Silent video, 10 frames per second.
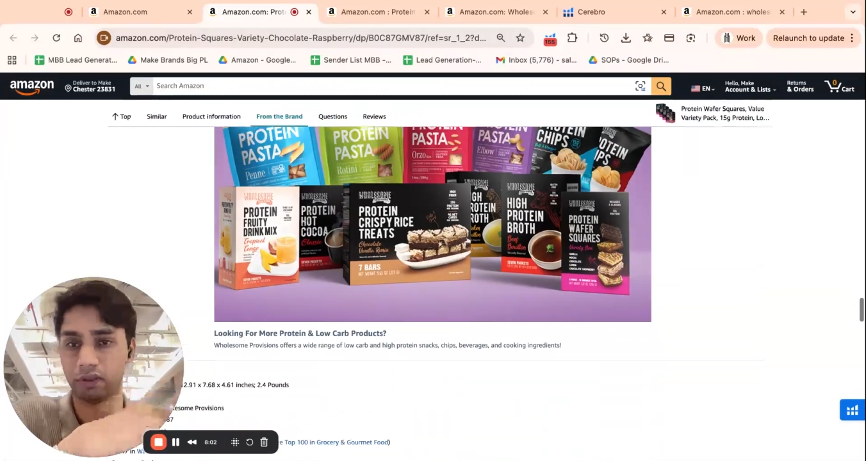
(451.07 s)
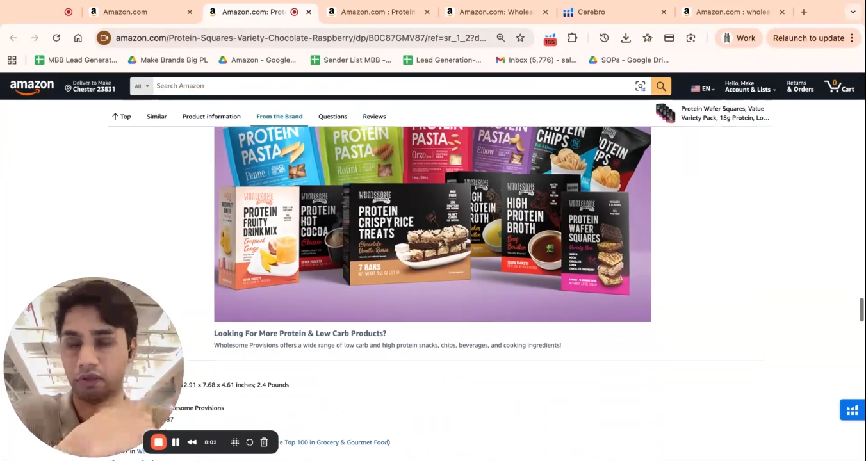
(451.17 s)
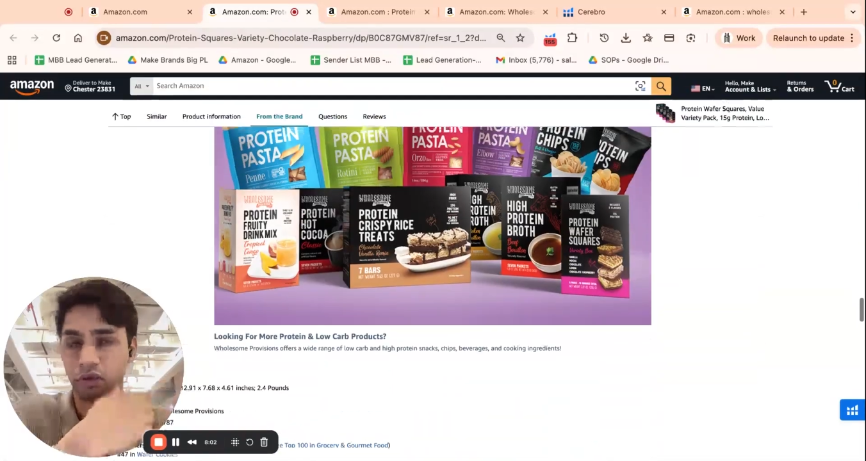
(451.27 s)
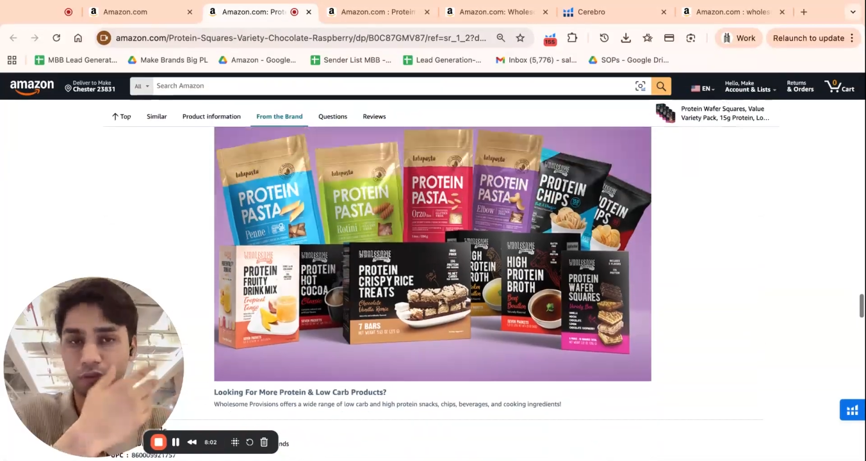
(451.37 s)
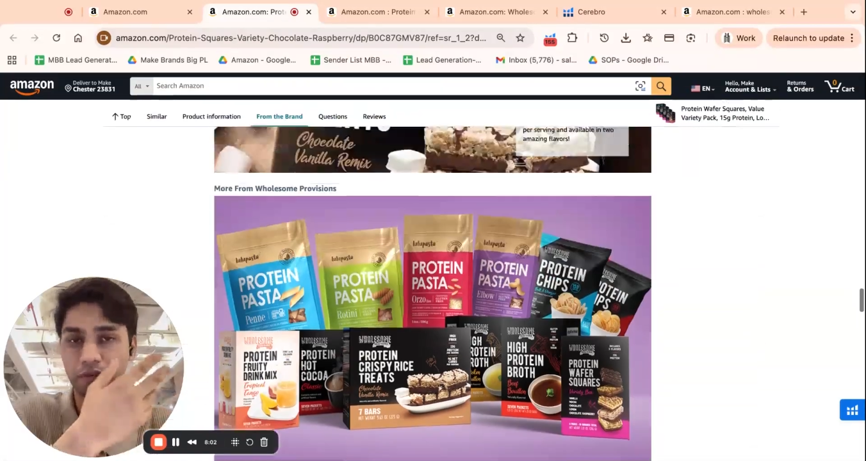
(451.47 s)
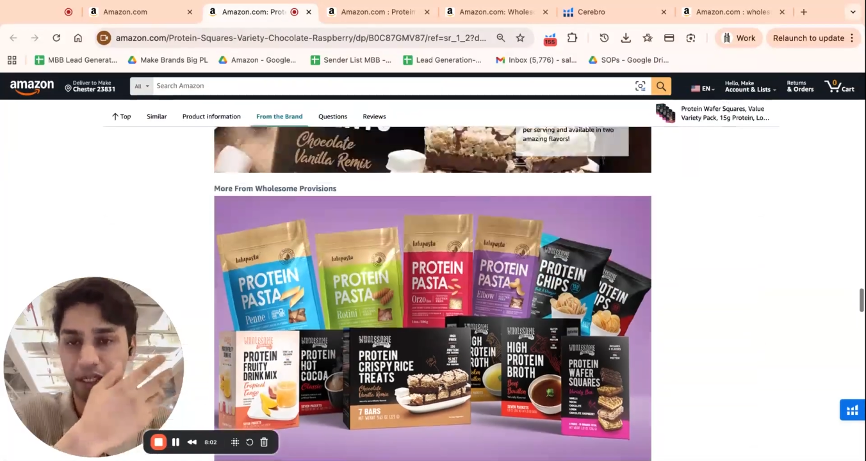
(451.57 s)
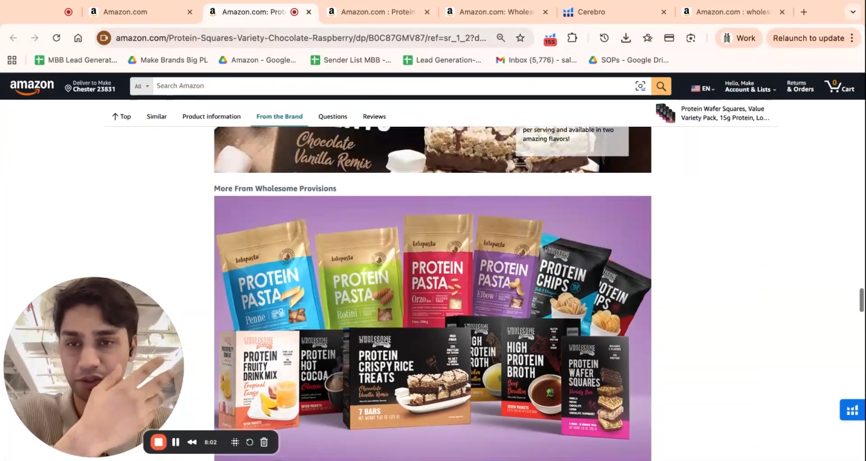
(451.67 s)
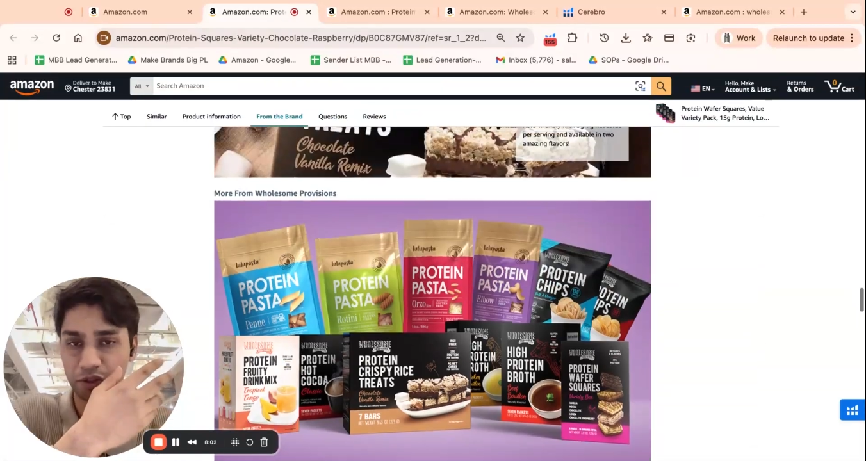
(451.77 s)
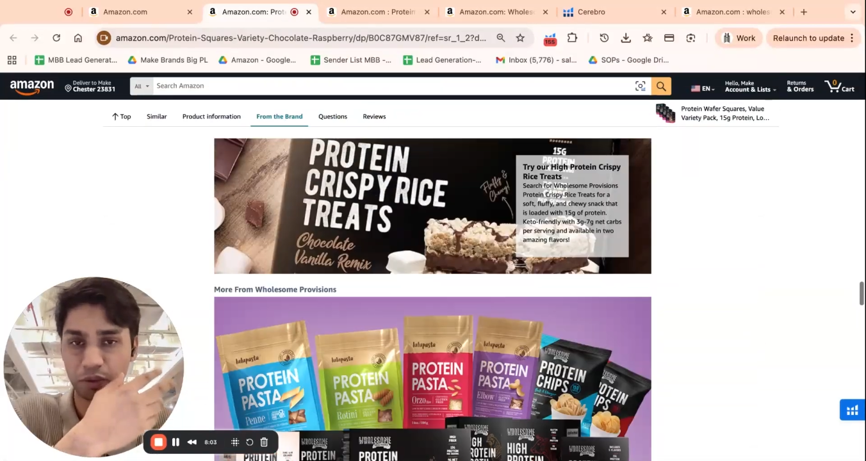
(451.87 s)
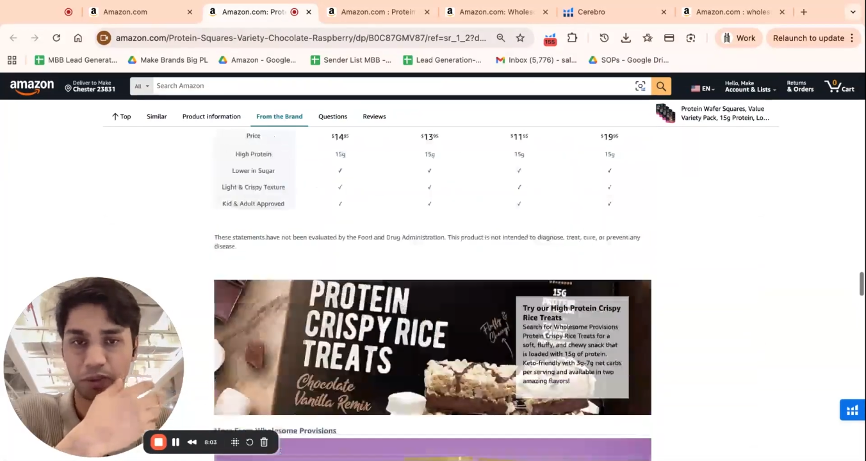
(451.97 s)
So no
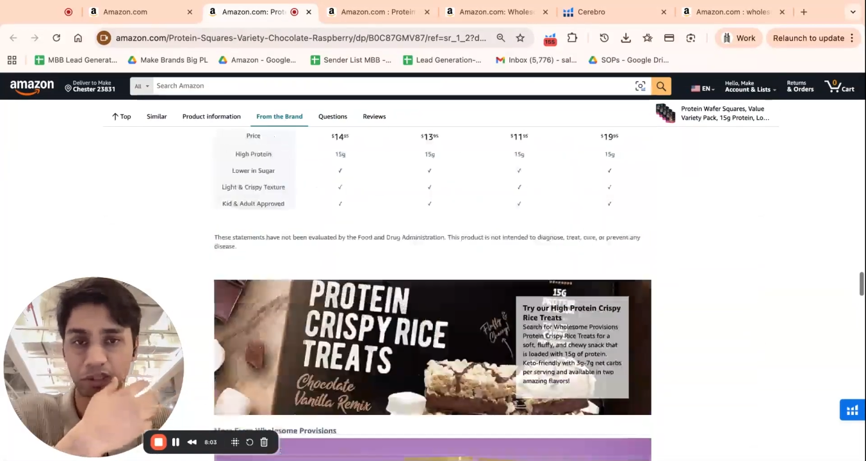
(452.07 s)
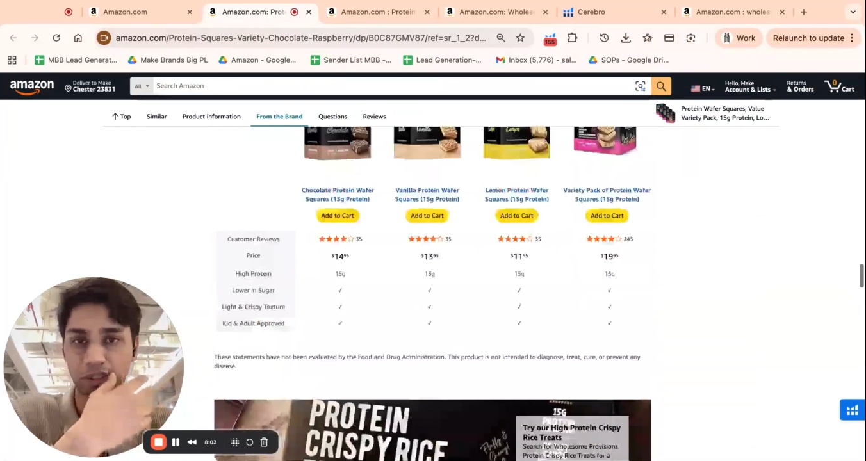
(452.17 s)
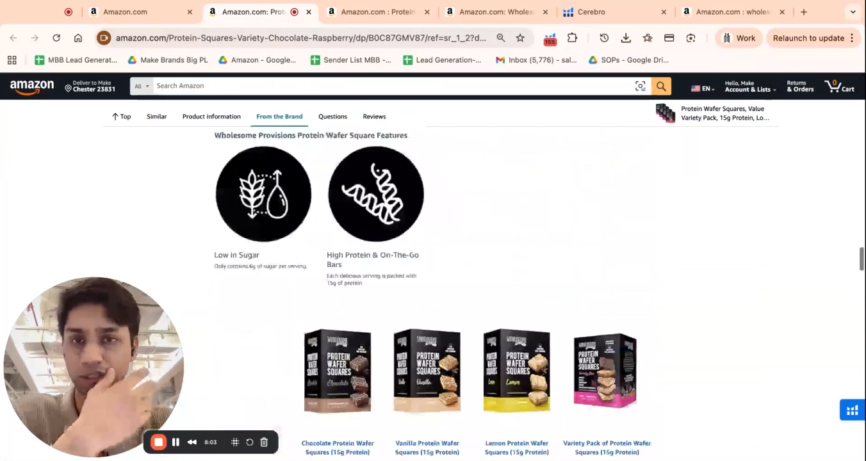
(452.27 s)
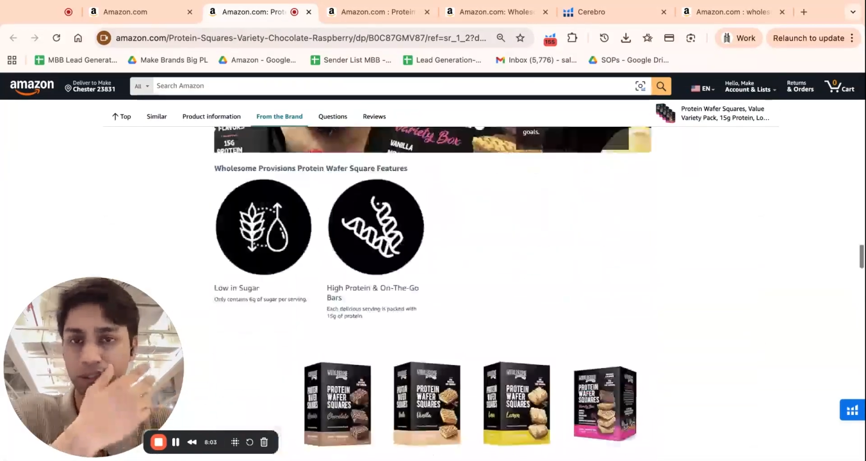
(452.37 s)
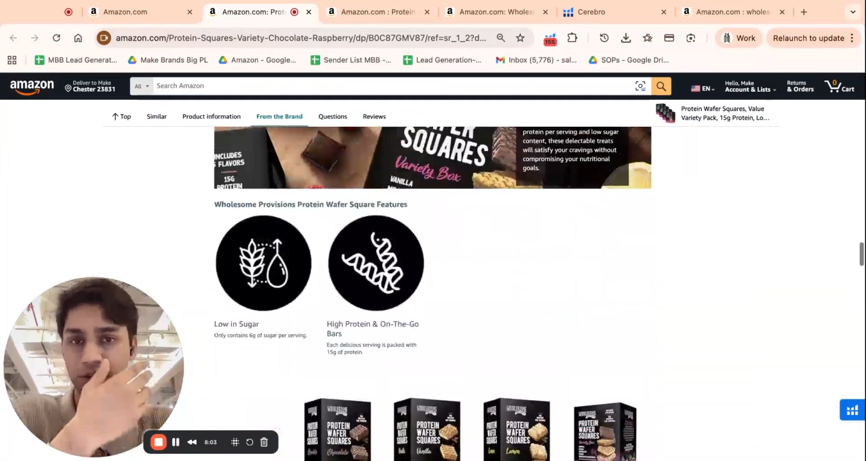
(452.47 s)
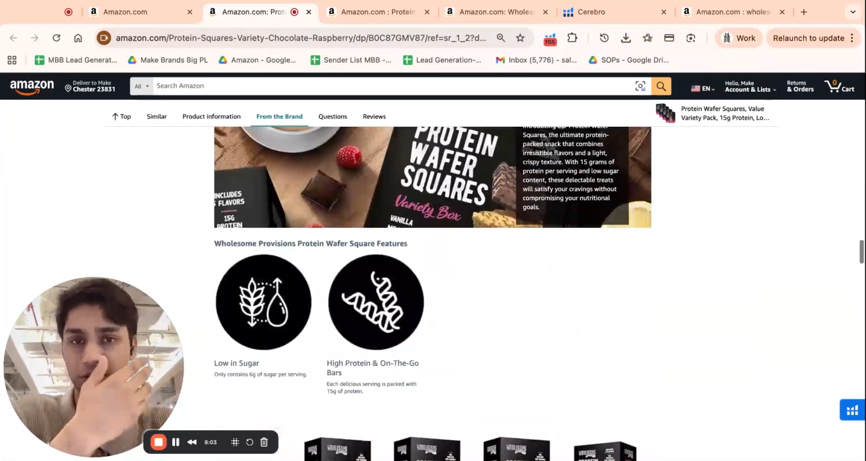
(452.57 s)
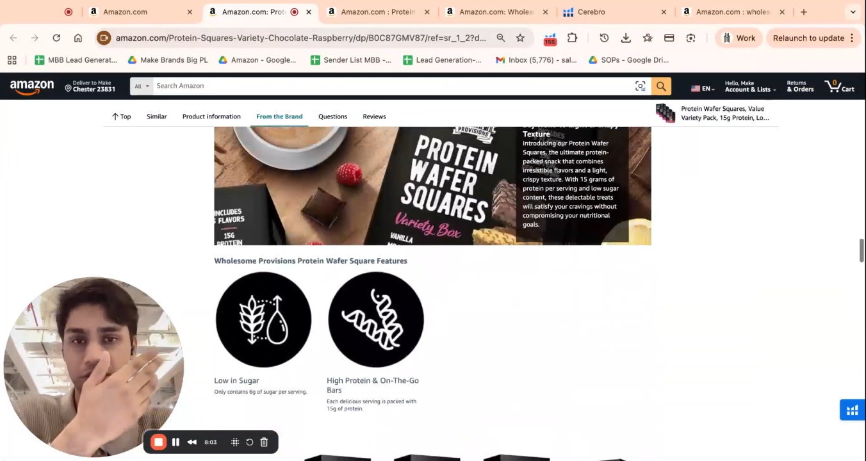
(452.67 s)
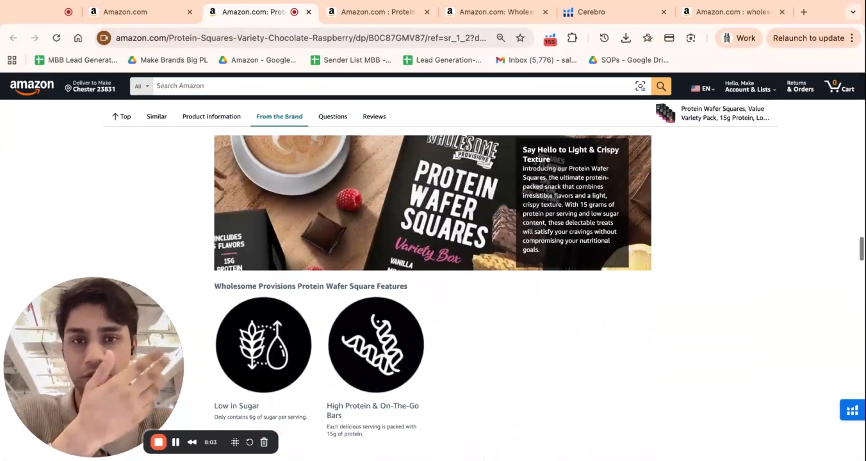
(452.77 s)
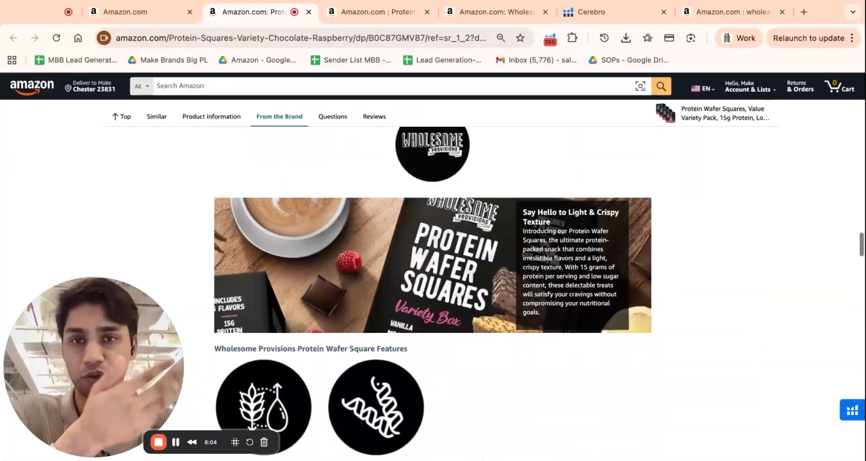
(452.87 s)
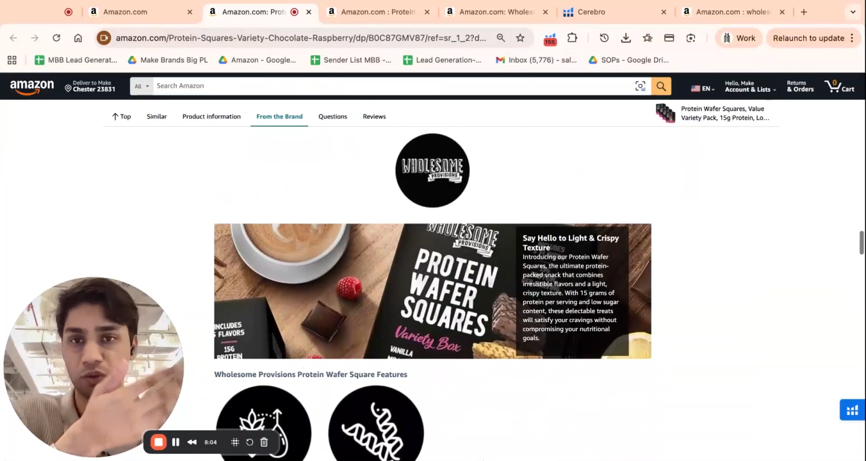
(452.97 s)
brand story,
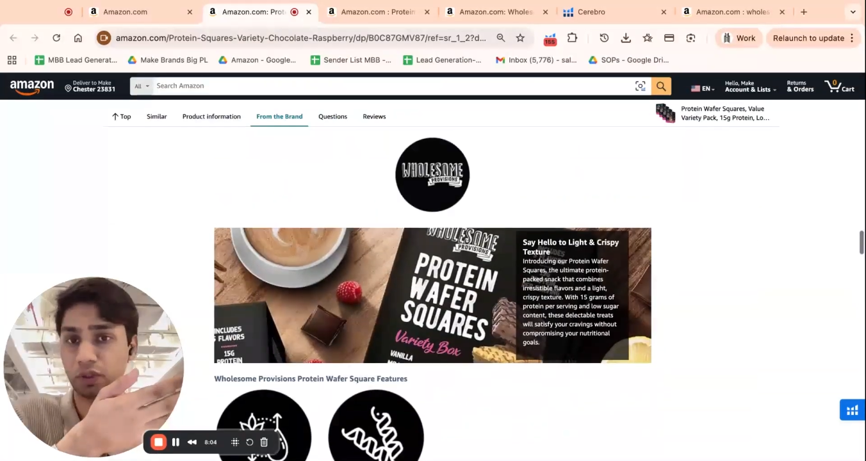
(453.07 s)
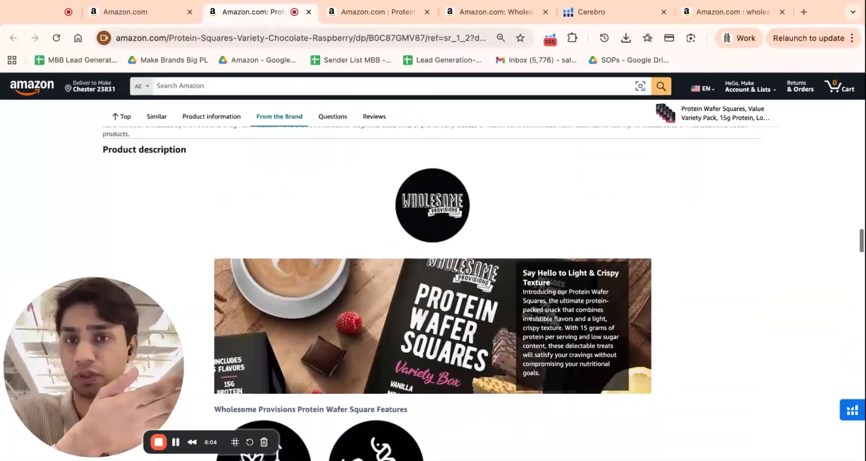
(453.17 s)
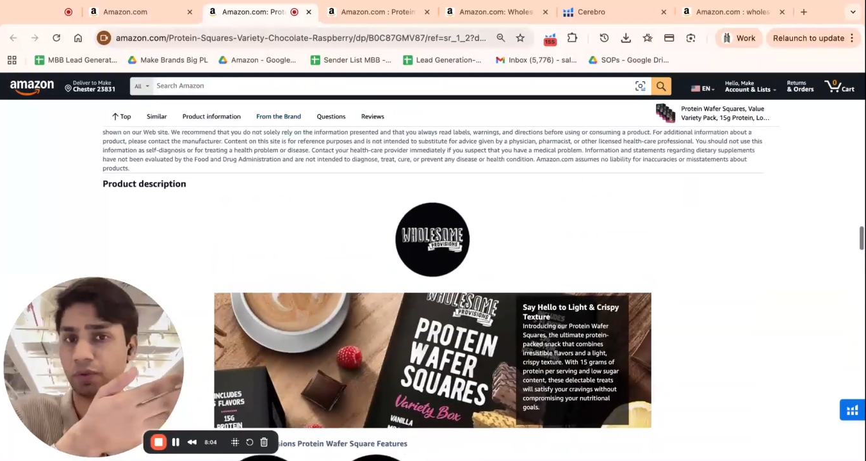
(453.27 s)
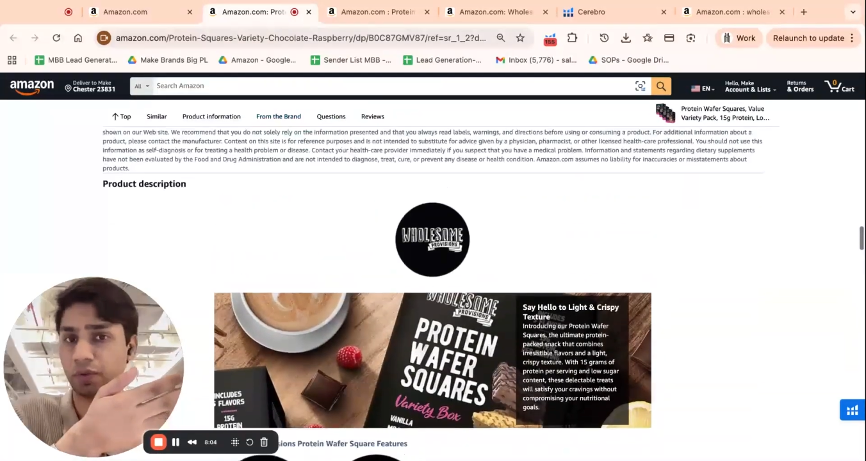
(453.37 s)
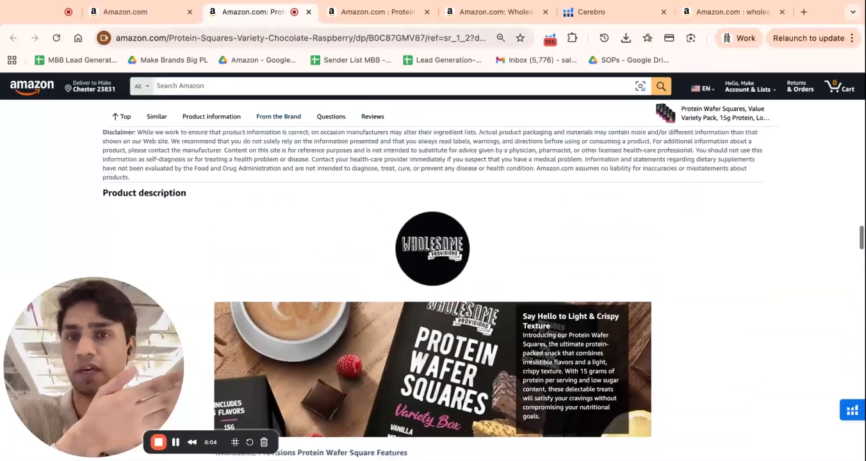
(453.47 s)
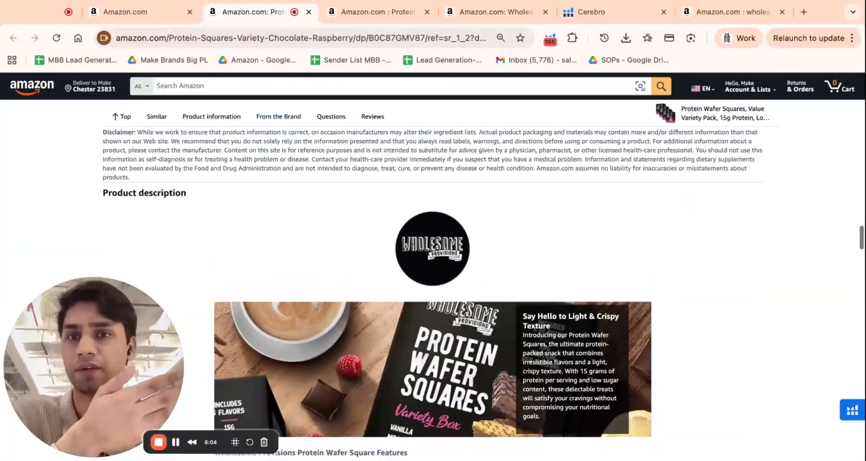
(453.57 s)
just two or three